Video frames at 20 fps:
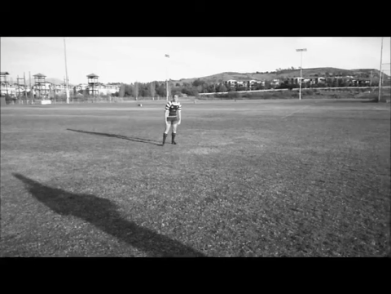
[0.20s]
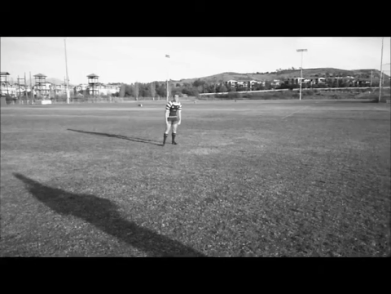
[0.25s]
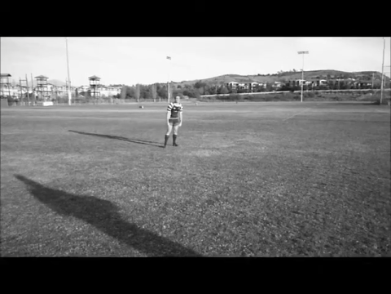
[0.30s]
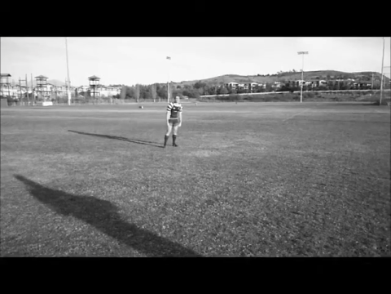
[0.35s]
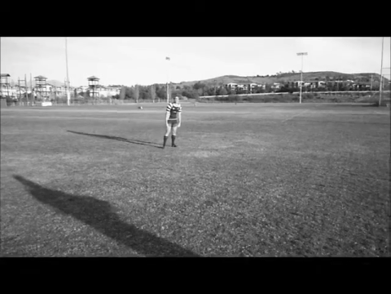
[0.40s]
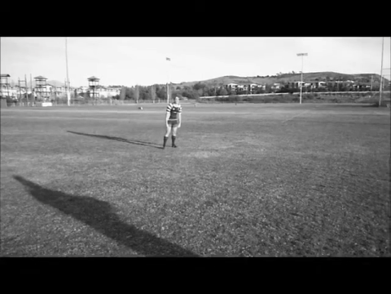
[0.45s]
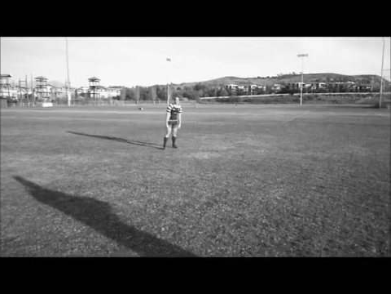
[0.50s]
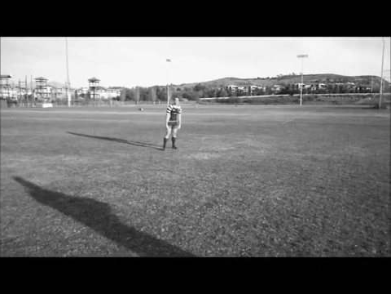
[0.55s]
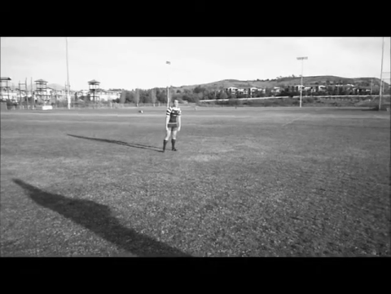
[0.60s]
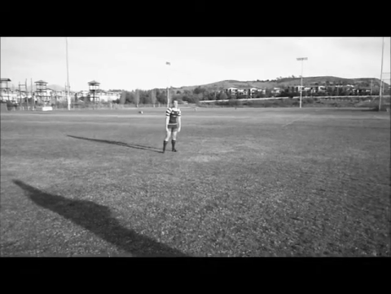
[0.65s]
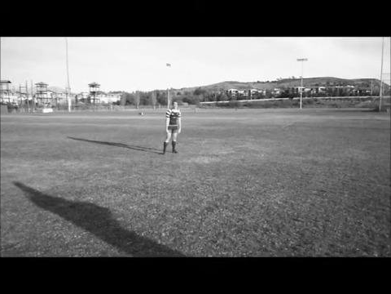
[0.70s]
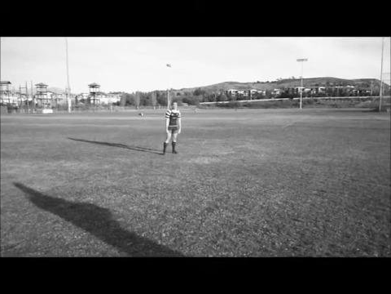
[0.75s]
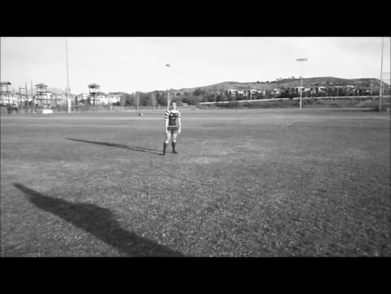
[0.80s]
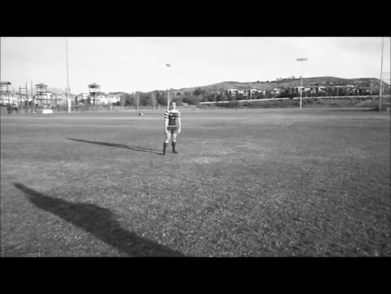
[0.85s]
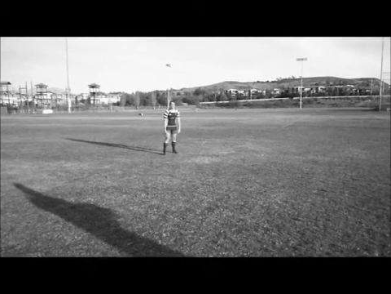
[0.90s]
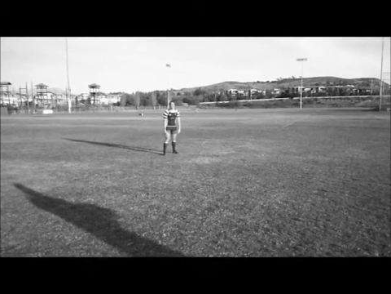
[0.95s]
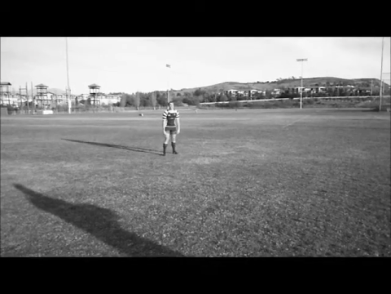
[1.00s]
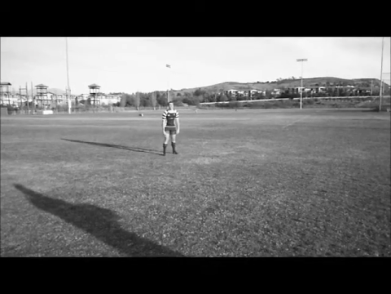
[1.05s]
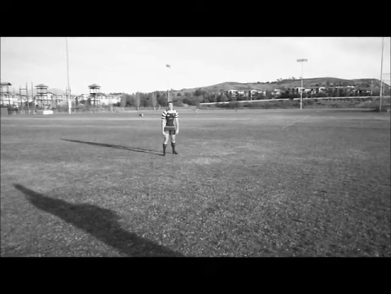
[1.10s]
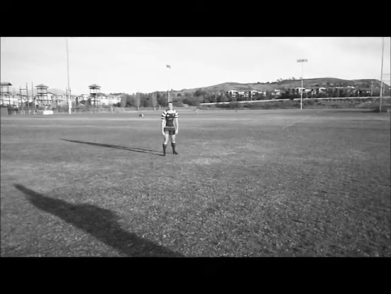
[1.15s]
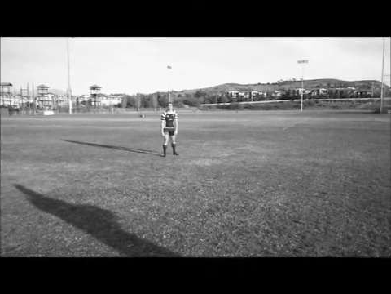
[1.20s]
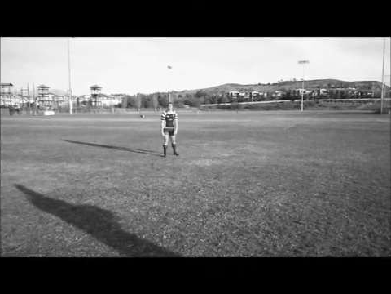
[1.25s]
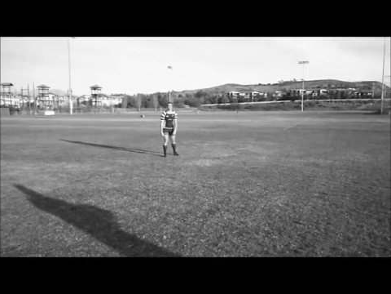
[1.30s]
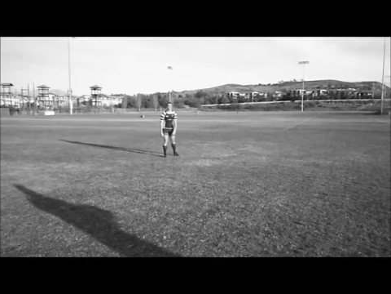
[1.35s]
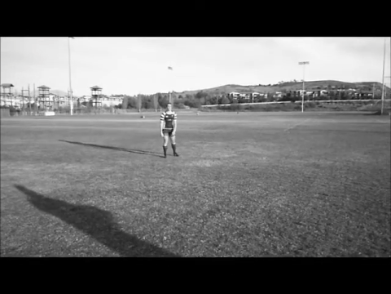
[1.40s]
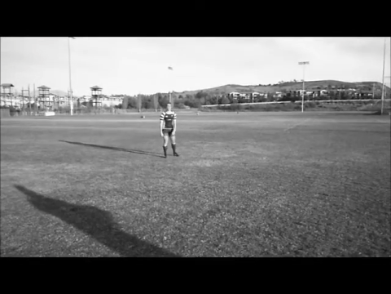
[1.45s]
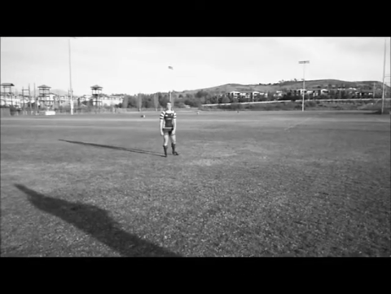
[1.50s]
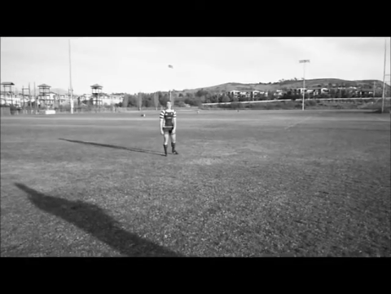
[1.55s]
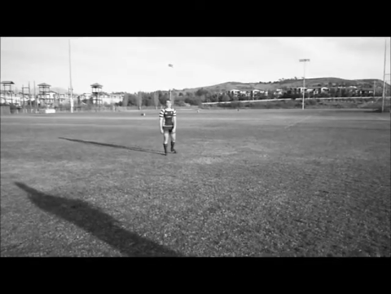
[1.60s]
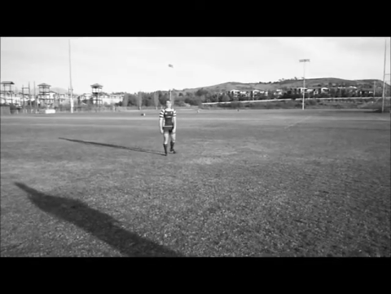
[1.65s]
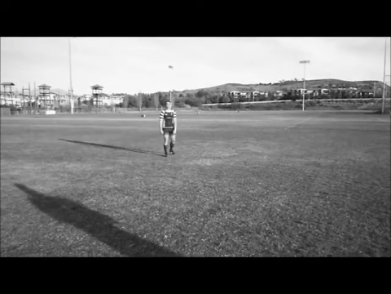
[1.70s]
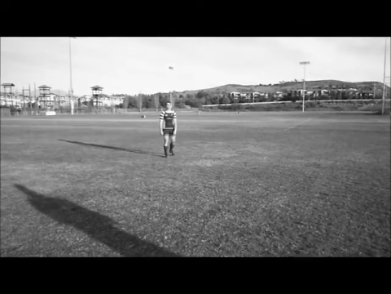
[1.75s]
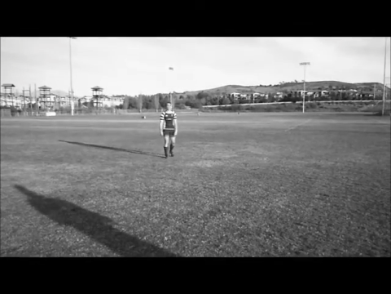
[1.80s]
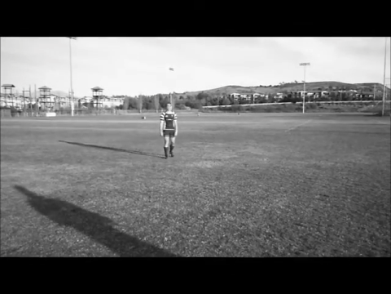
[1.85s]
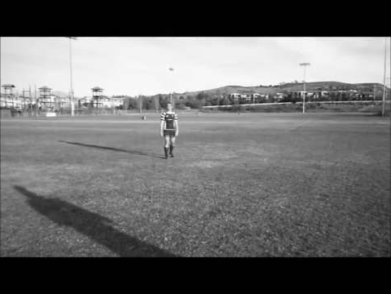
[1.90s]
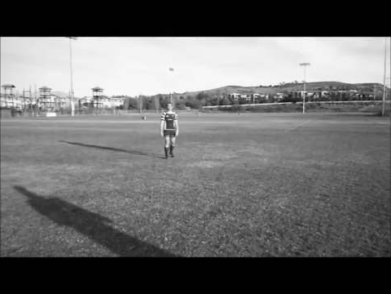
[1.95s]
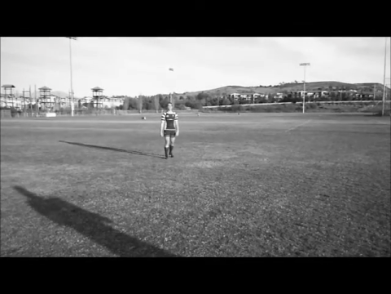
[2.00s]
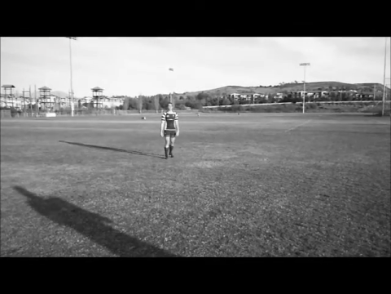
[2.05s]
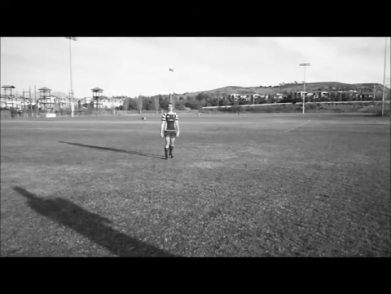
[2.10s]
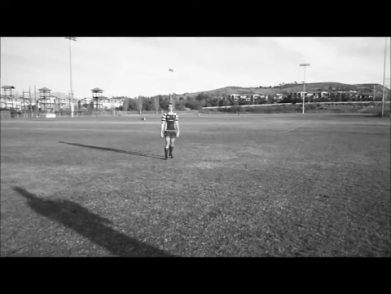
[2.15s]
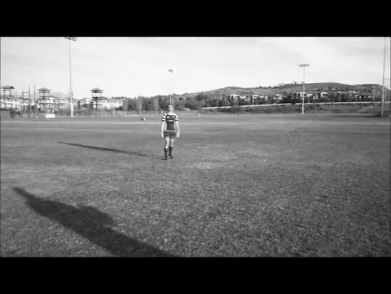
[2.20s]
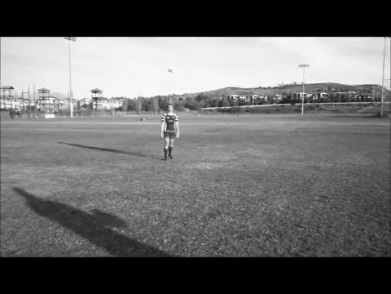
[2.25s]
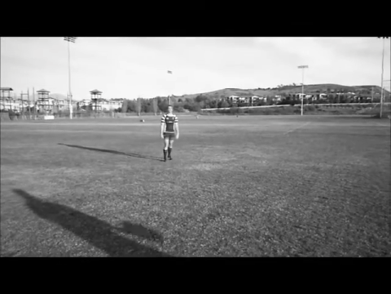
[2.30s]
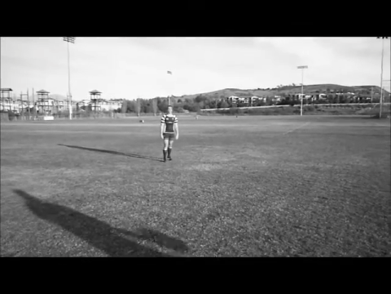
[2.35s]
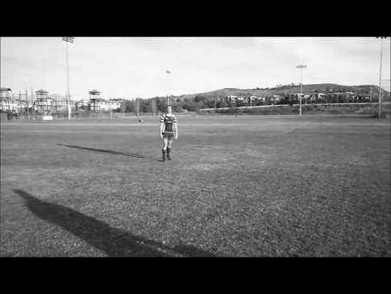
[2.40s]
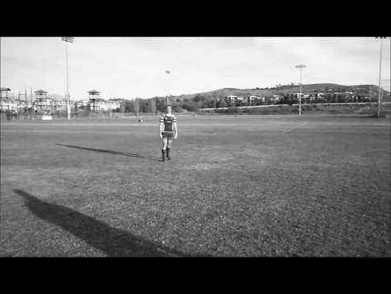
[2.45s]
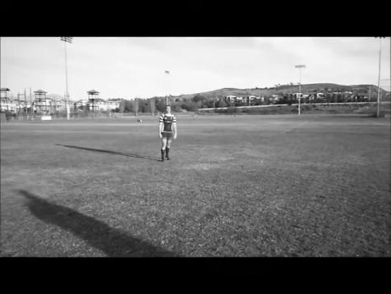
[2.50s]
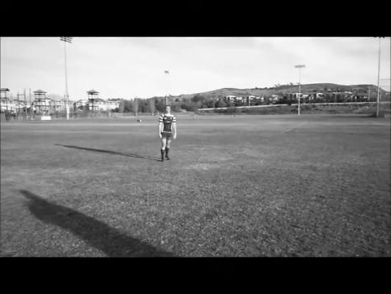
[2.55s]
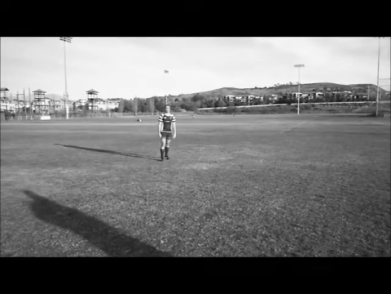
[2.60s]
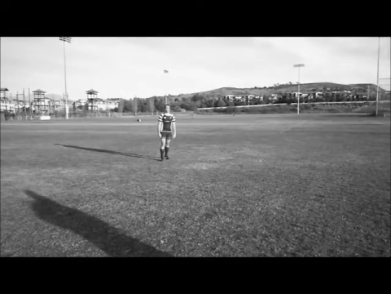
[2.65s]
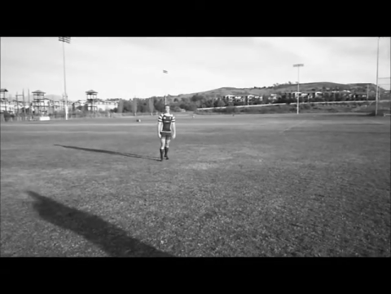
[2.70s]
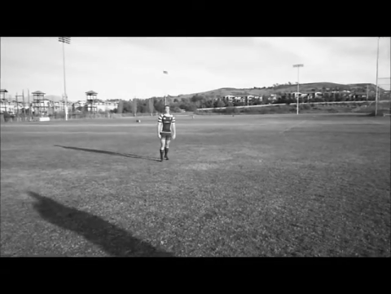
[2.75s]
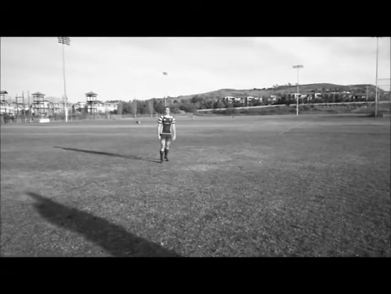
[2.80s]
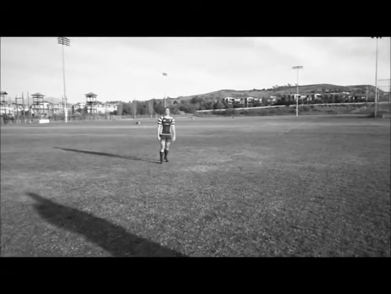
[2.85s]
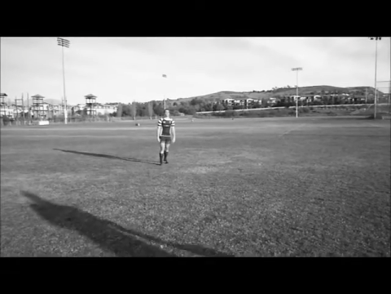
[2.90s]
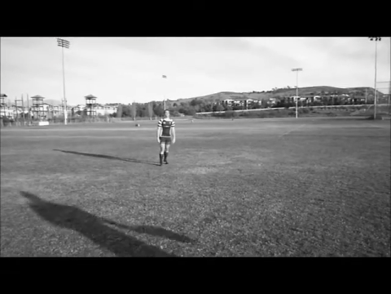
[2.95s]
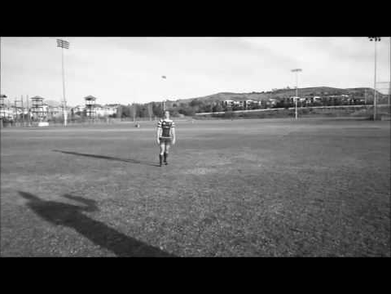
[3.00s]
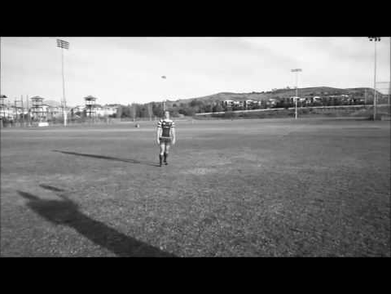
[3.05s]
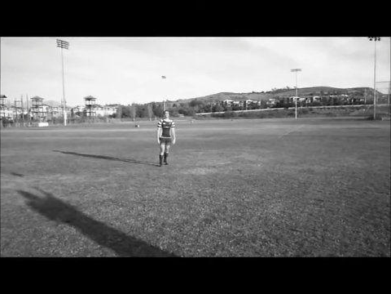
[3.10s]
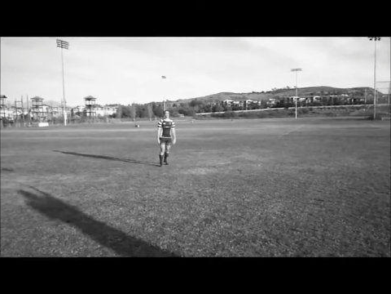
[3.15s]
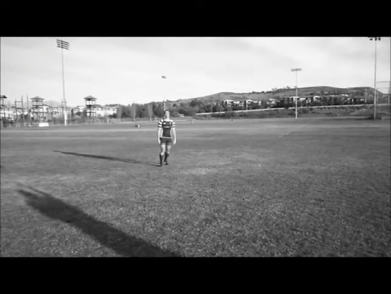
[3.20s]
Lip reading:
No face is visible, so there are no lips to read.